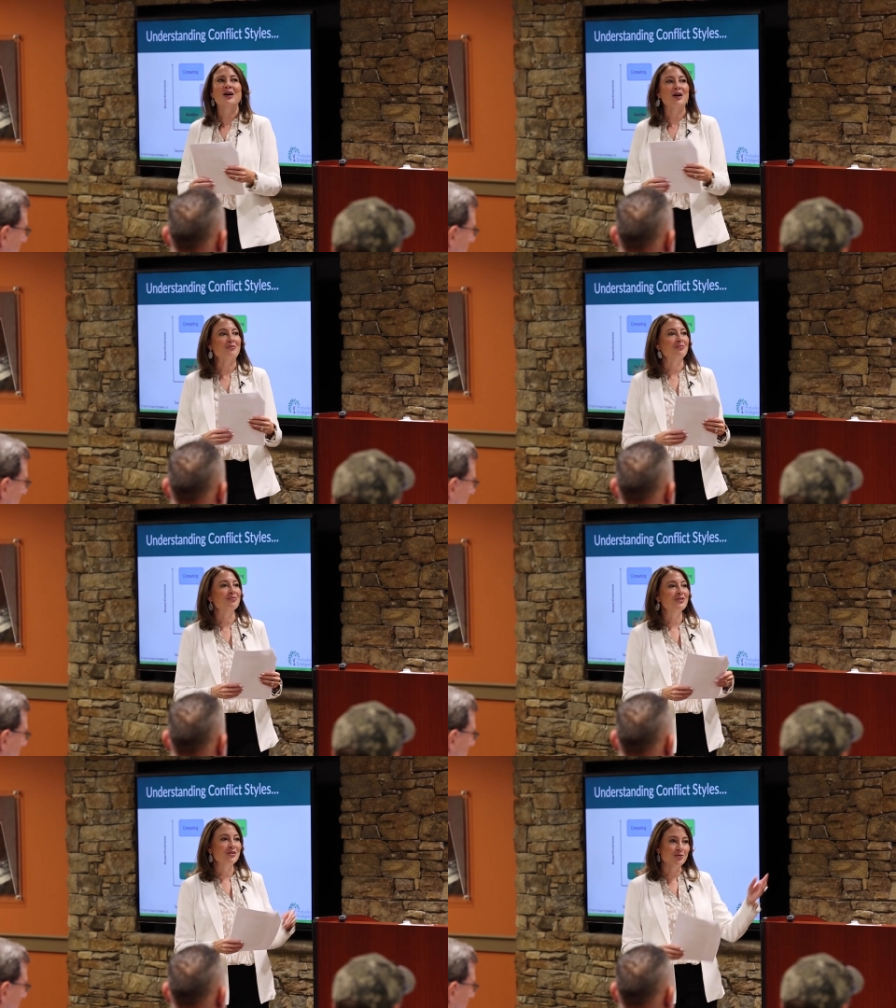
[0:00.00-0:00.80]
um,
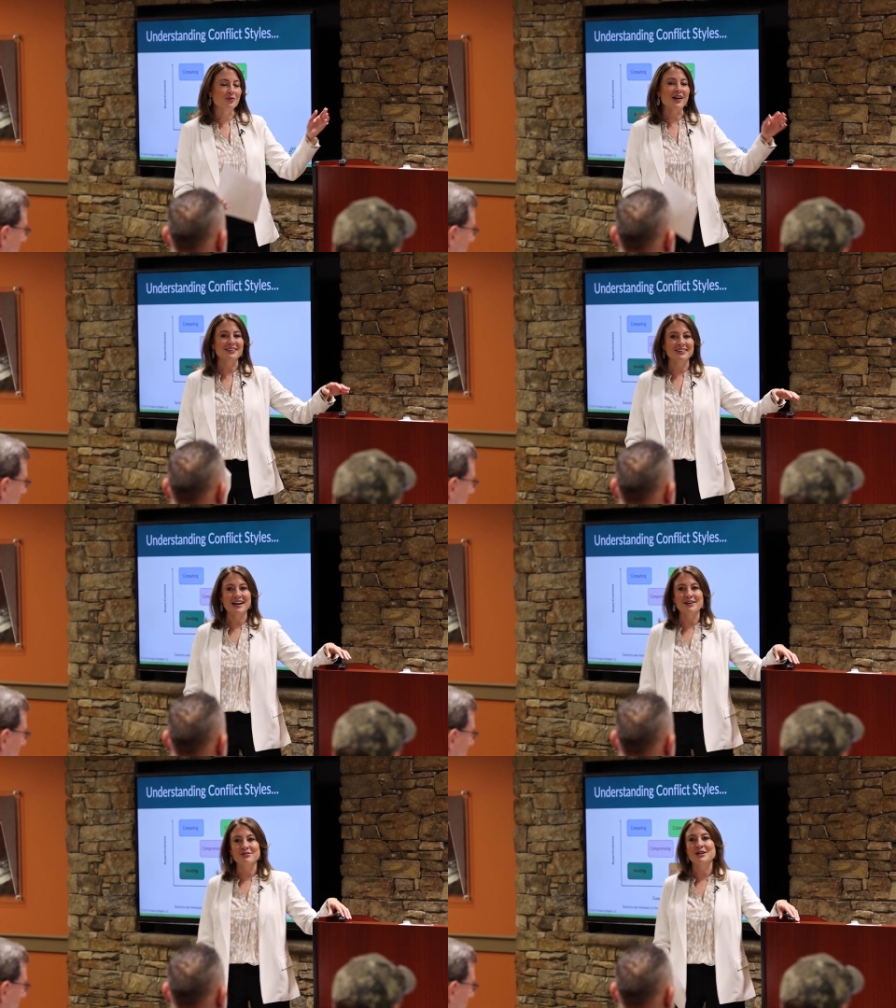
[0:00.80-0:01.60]
you likely
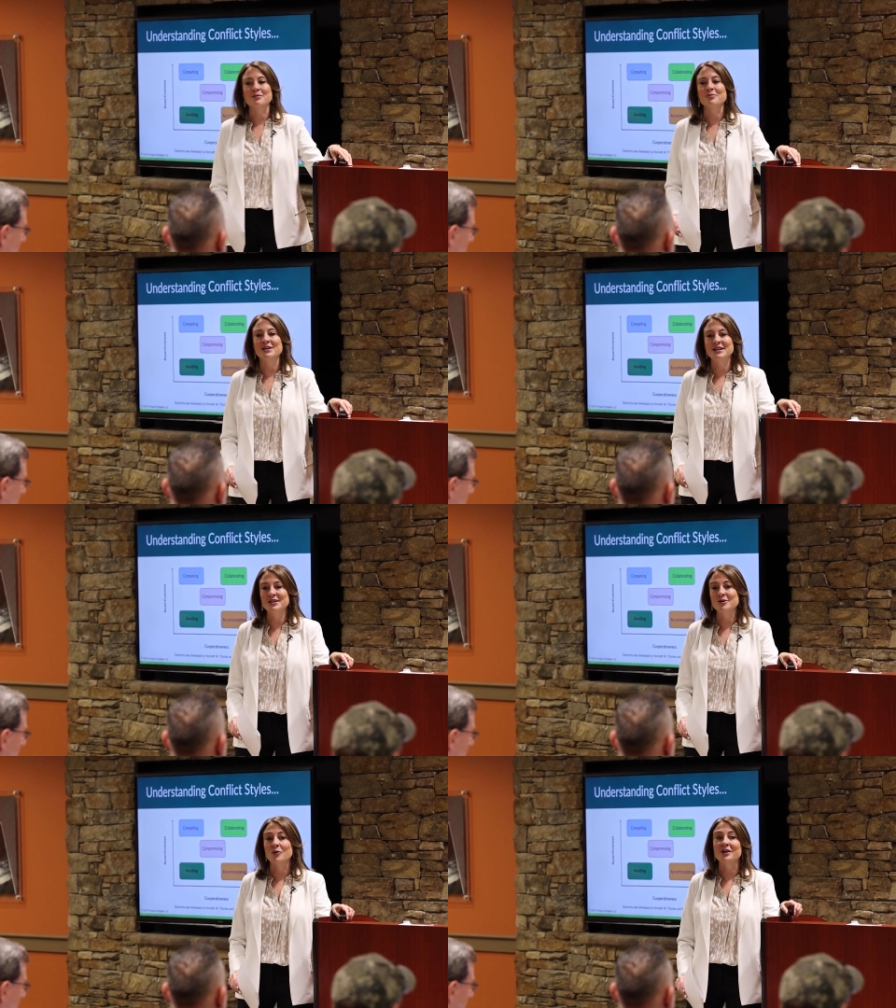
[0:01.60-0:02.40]
have a
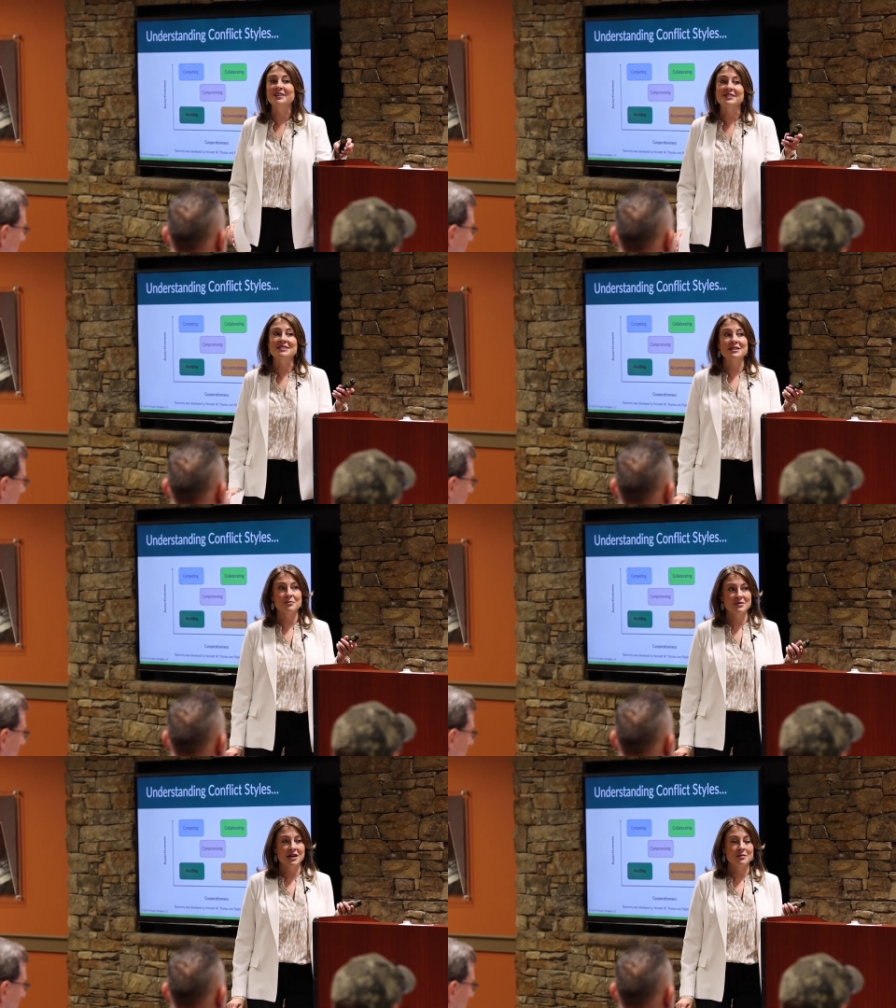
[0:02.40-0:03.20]
competing or at least
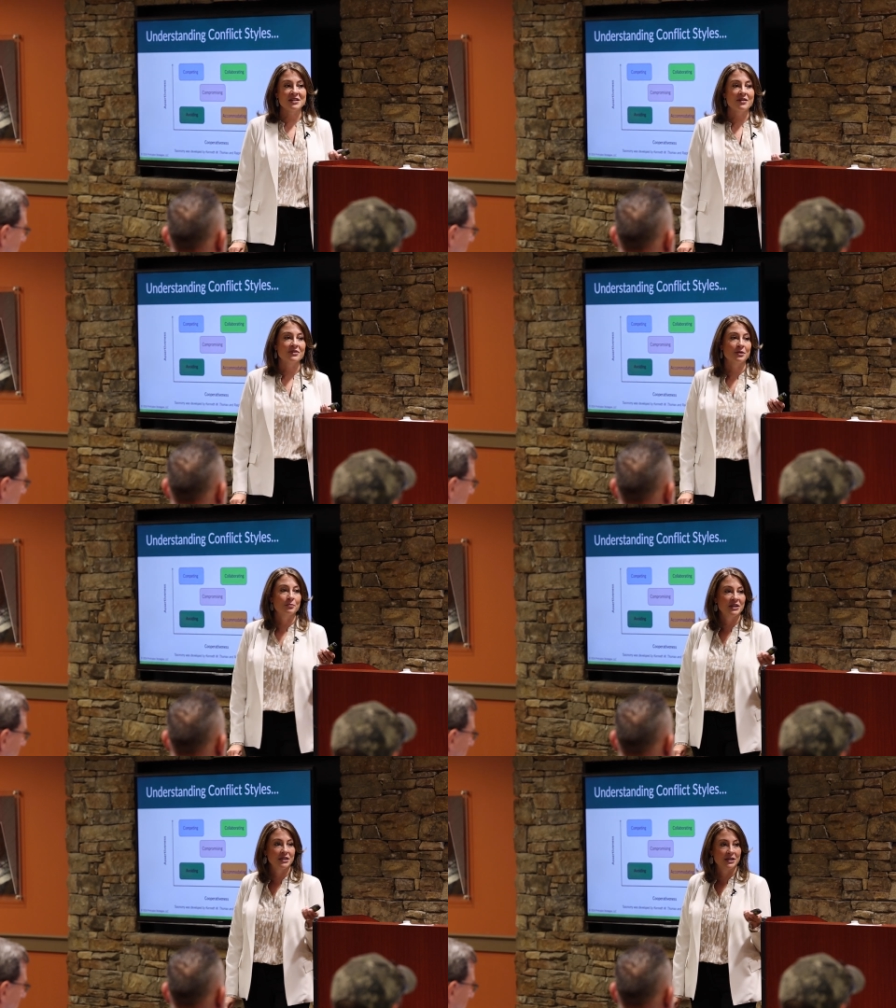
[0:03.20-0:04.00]
sometimes have a
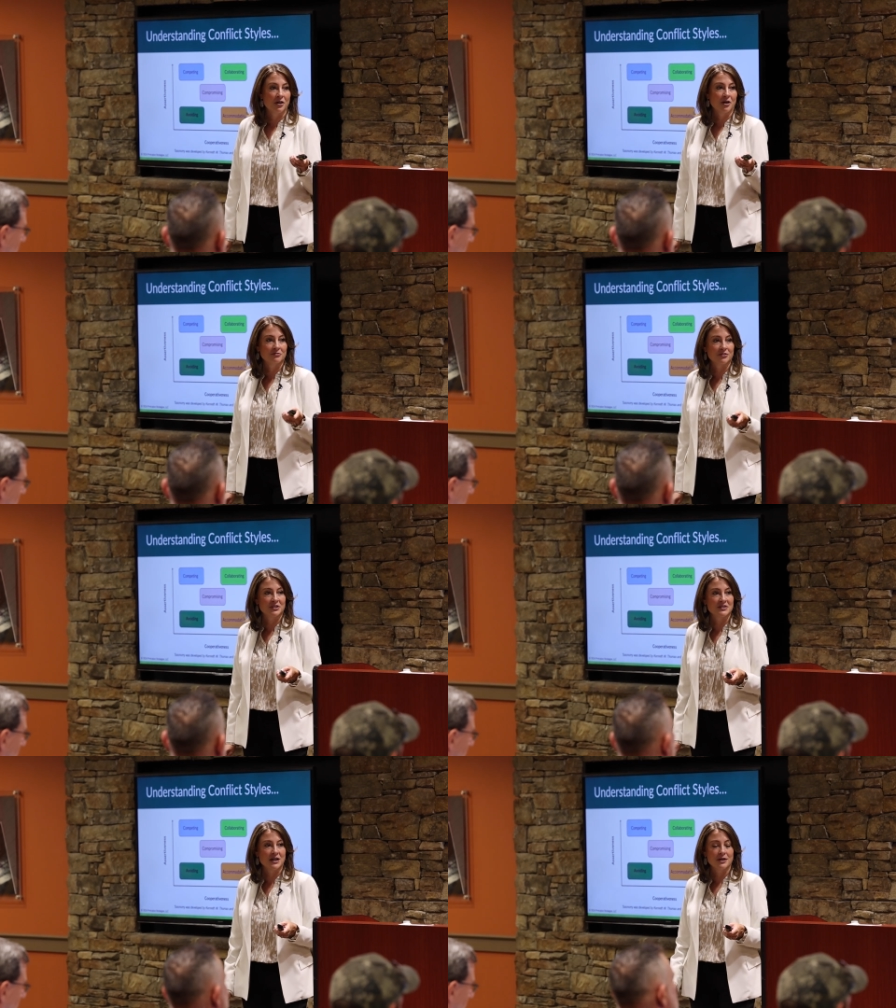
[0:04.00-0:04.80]
competing
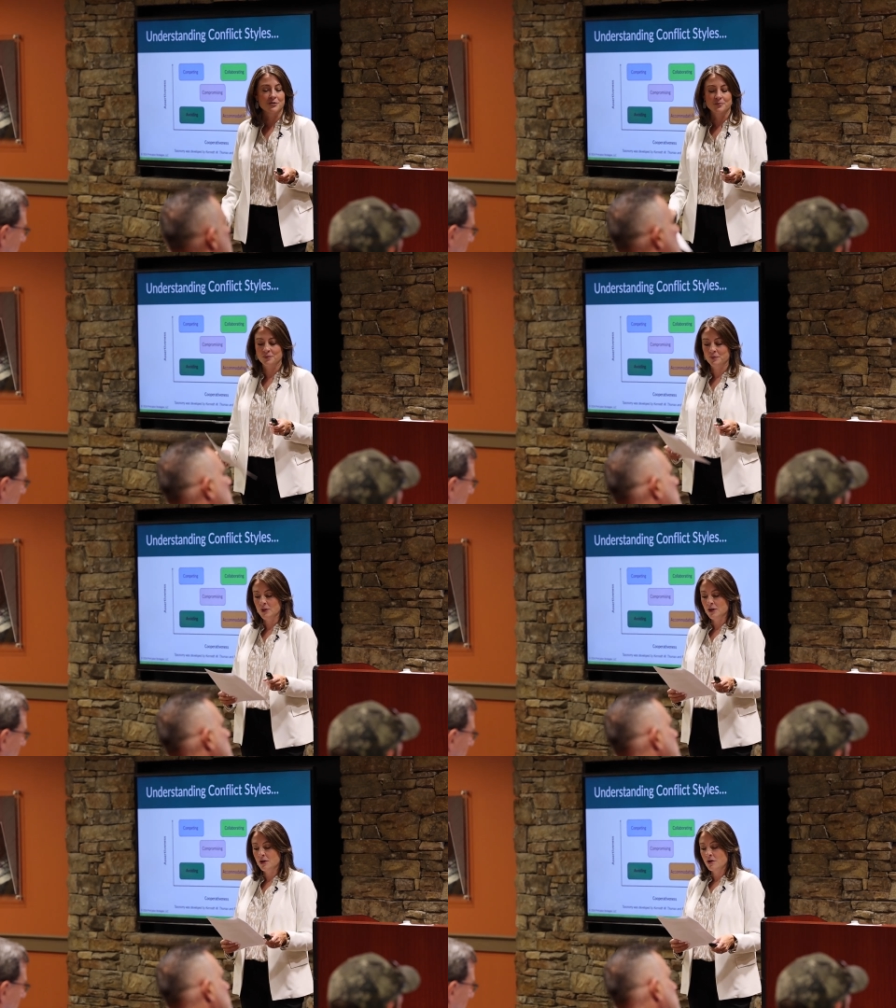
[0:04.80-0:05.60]
conflict style,
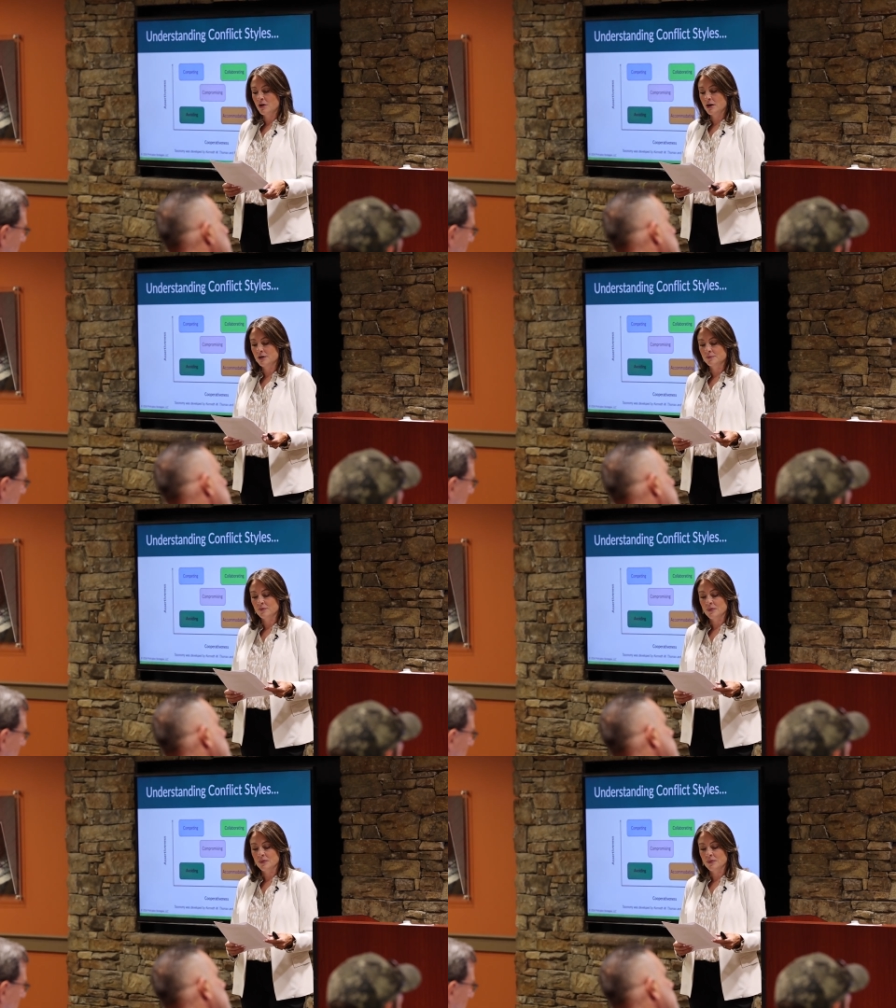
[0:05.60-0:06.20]
right?